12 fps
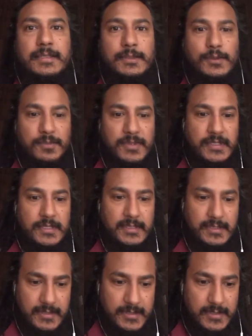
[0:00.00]
to be
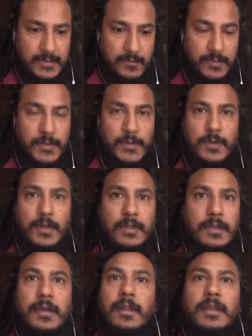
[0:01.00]
what do you call
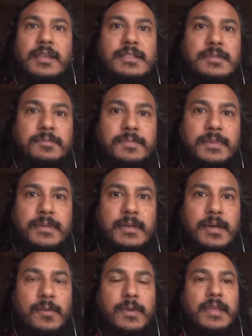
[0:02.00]
the collective
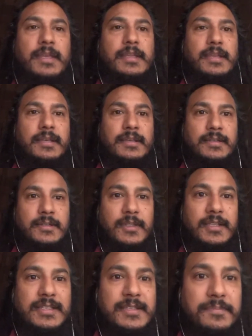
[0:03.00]
awakening,
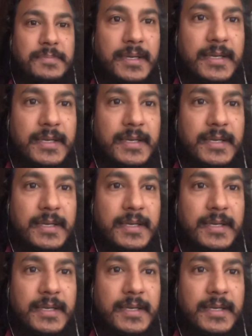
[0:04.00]
collective